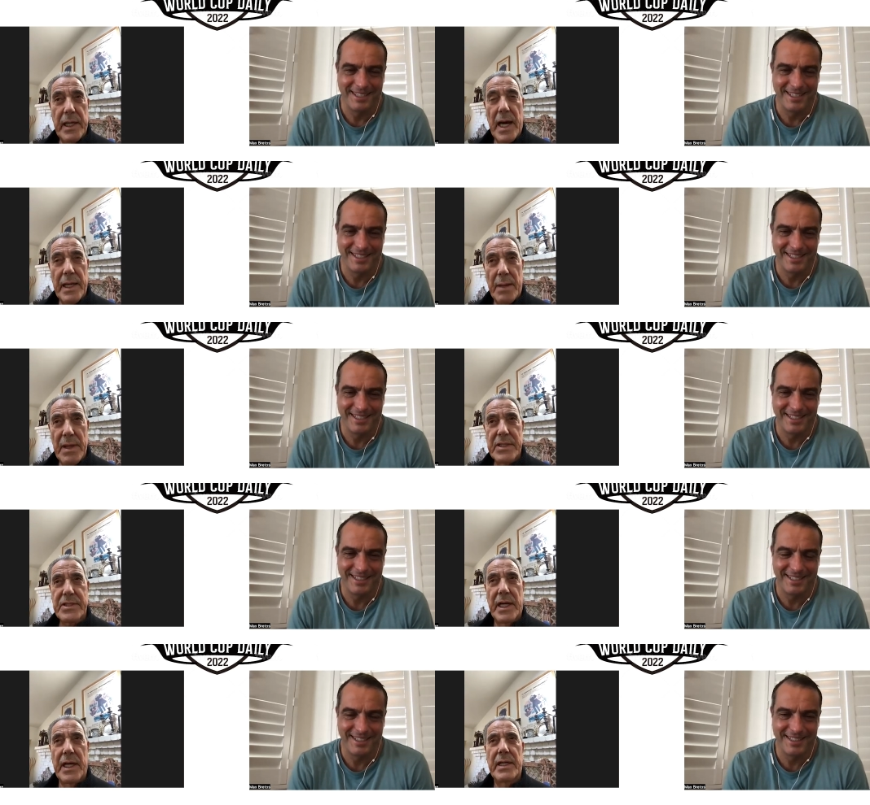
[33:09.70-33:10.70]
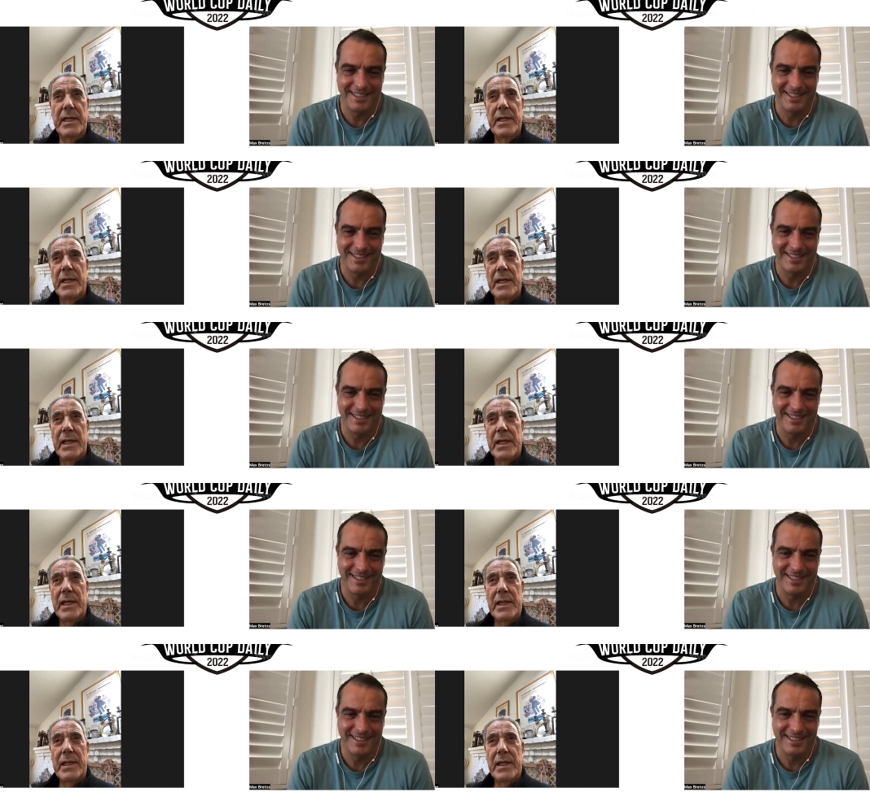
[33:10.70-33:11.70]
Speaker 1: I, I must say,
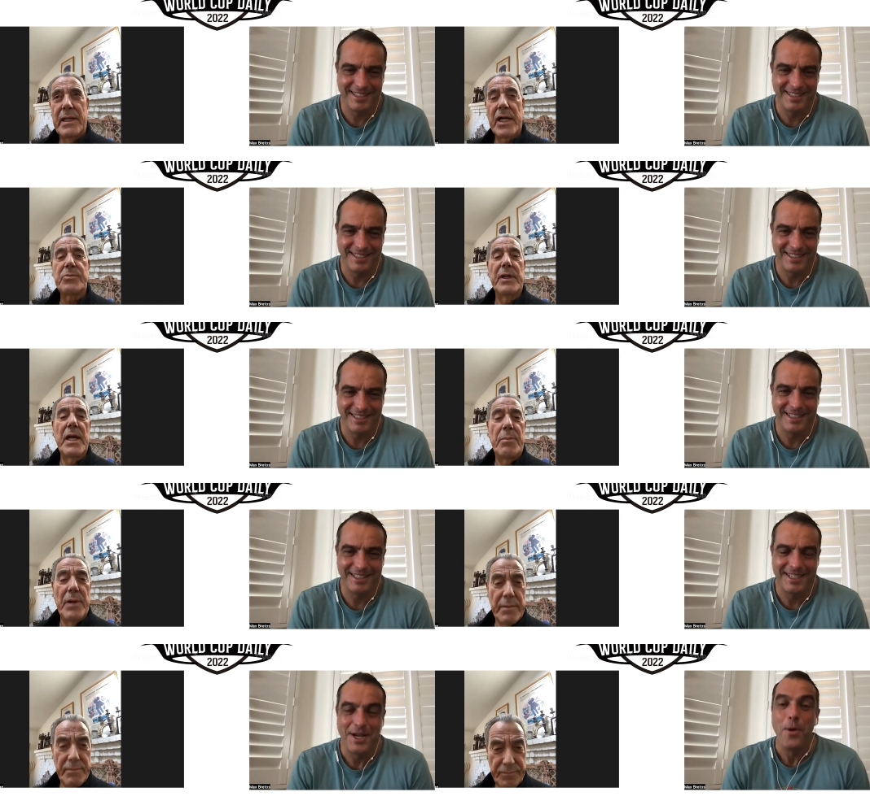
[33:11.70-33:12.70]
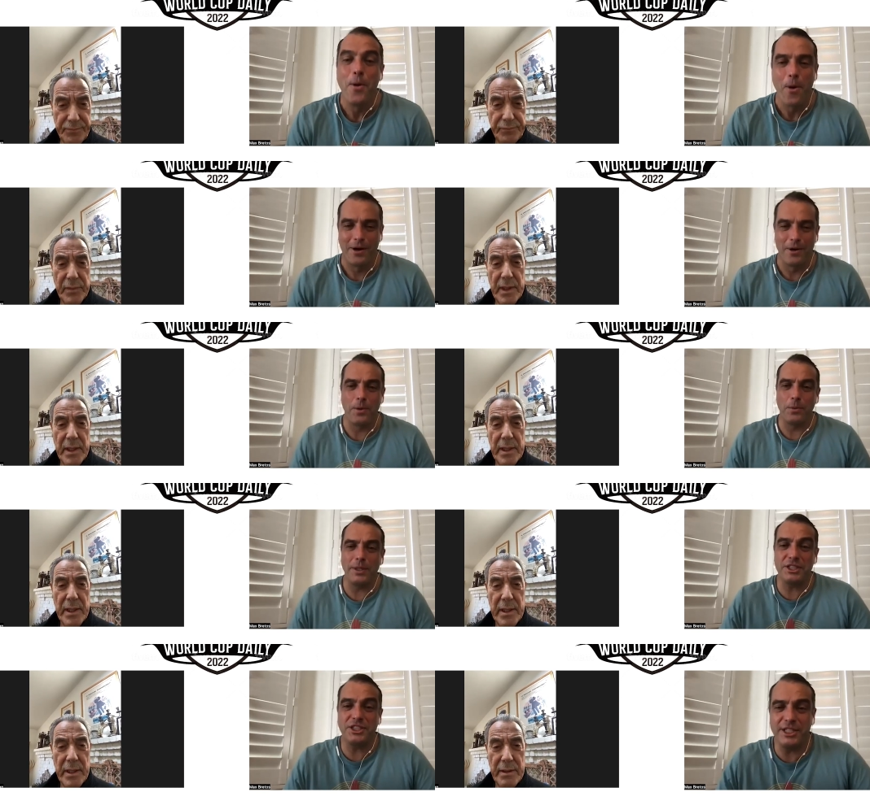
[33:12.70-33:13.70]
it, it touched me deeply.
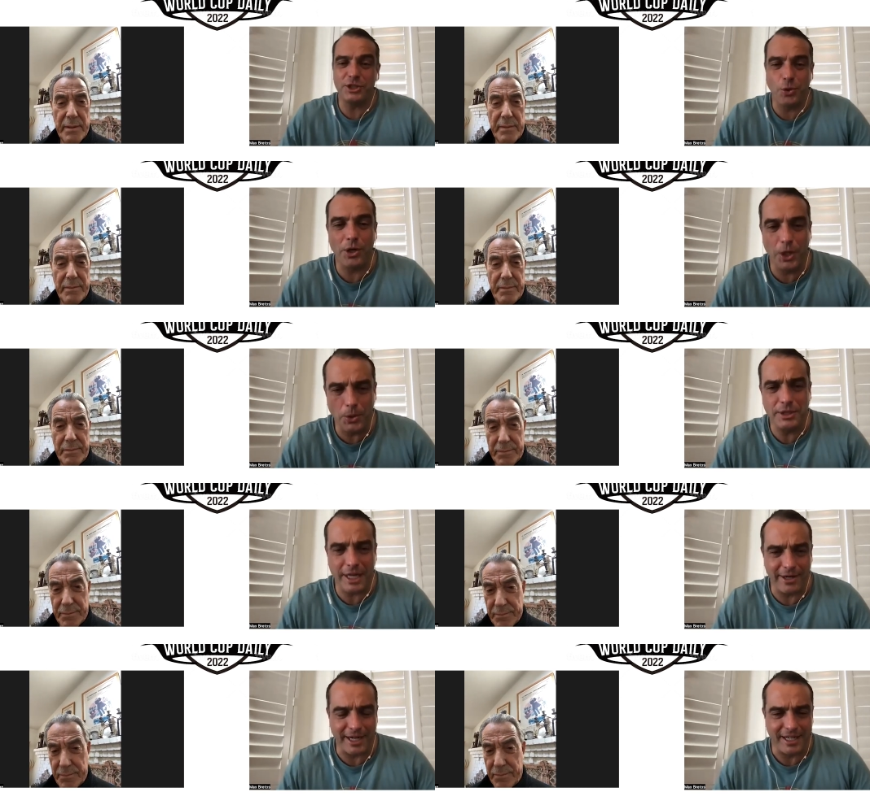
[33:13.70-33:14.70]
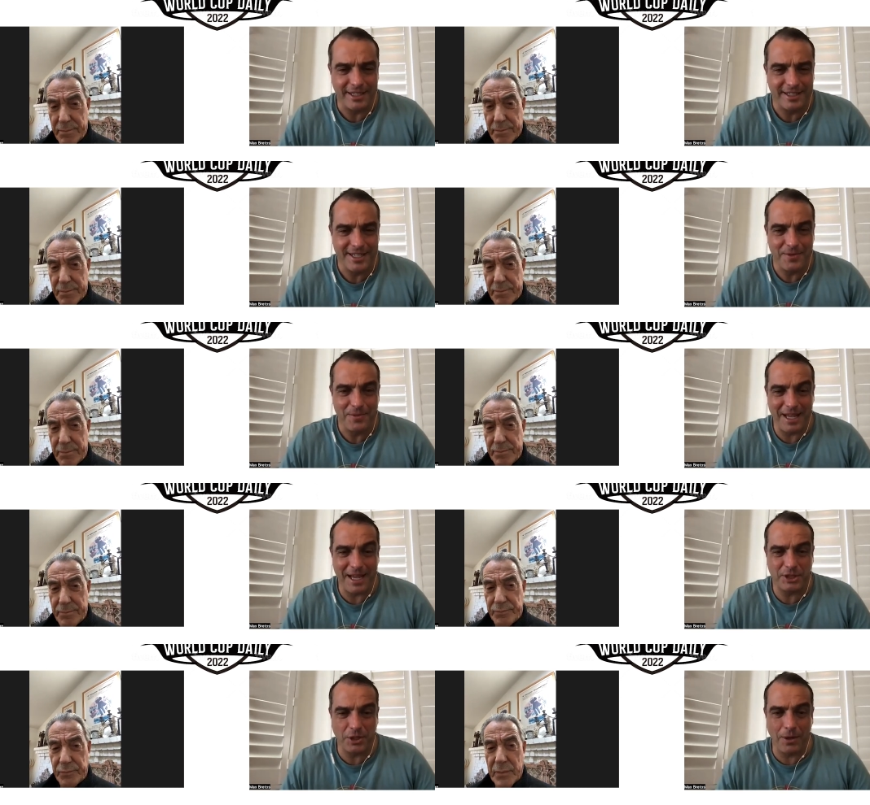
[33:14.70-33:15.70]
We just need to score goals, Eric
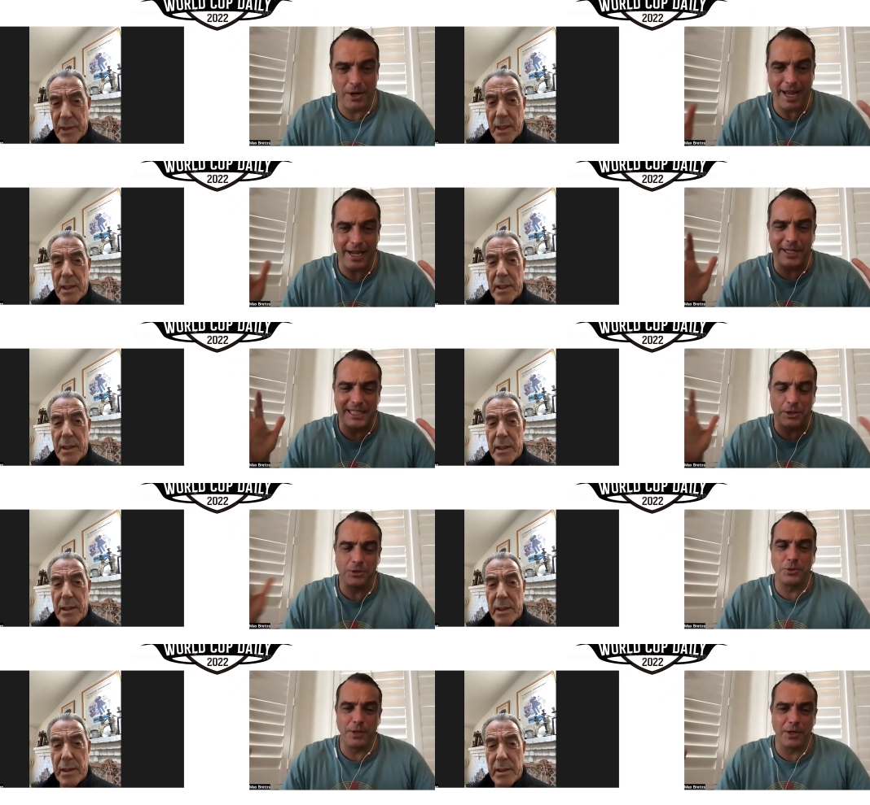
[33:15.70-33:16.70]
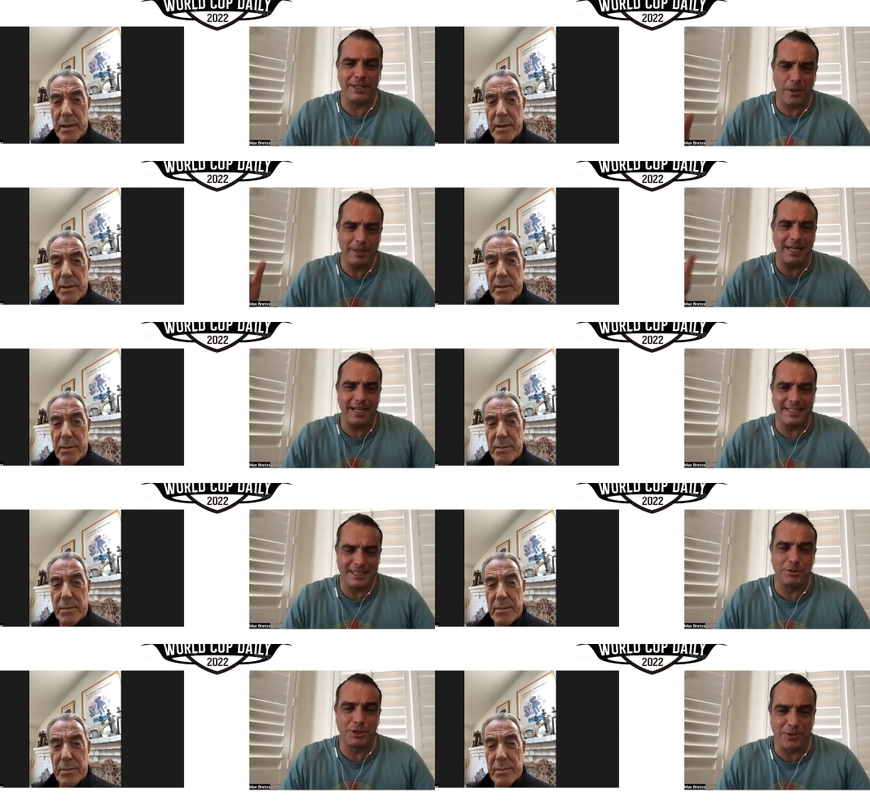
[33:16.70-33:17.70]
Speaker 2: so I know AYSO is doing a great job. We need to
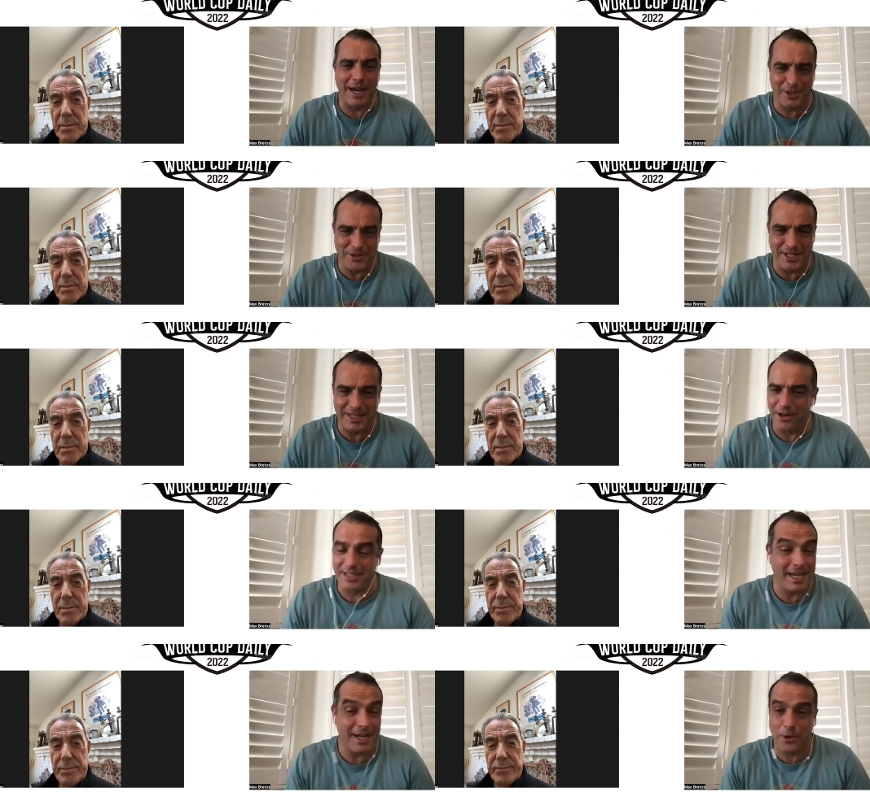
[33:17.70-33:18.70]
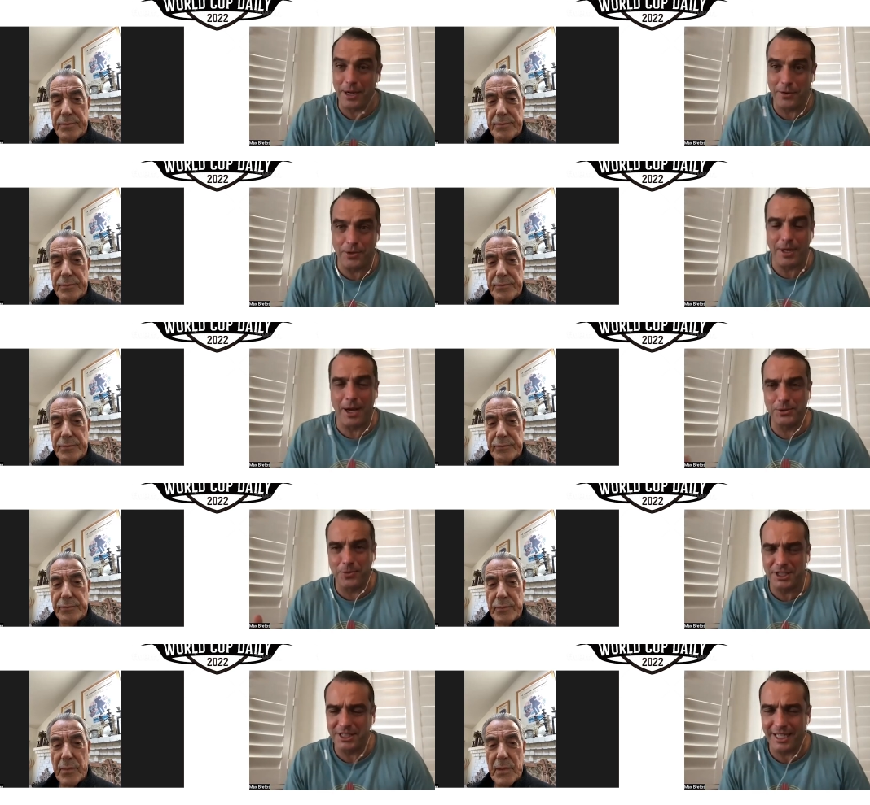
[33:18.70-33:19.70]
get some strikers in there because I agree with you. And I
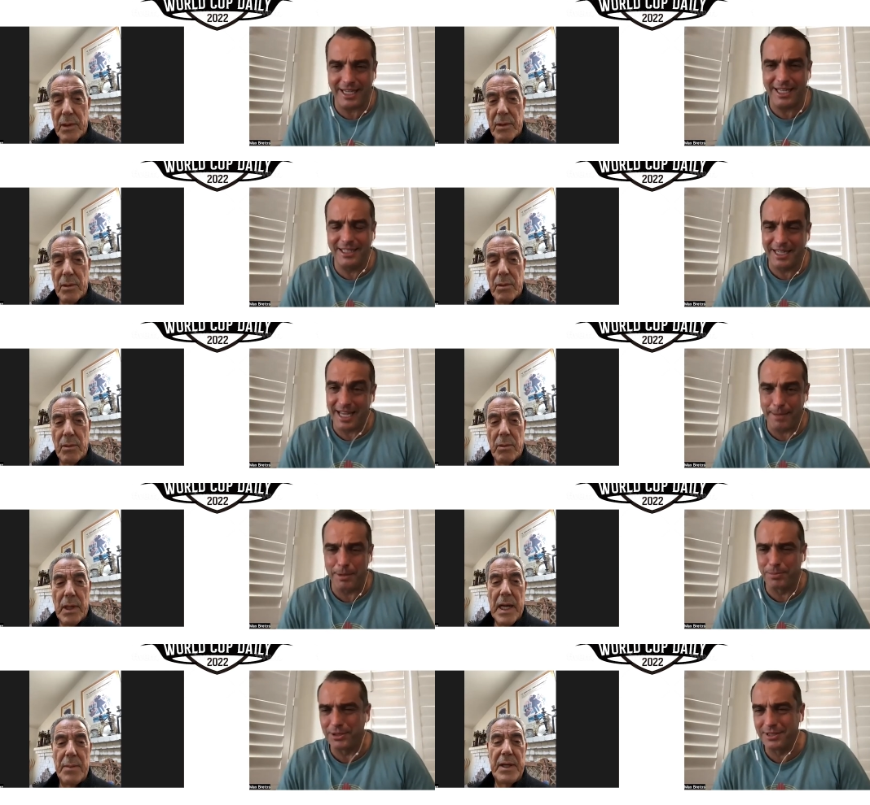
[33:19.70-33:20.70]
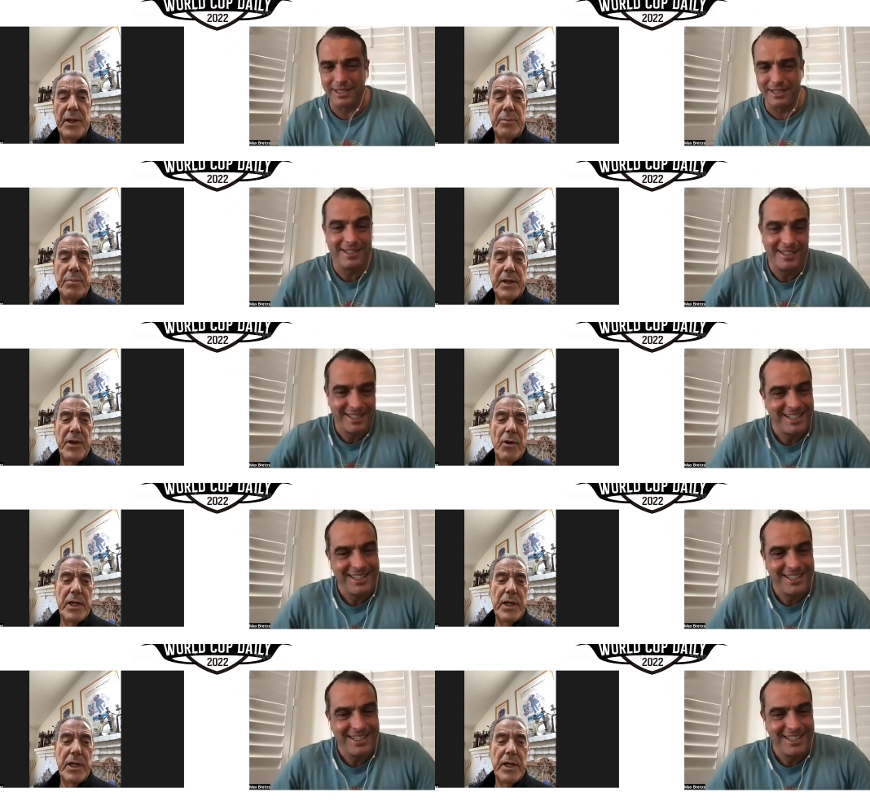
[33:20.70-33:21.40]
was watching the England game. Well, I mean,
Speaker 1: the, but the only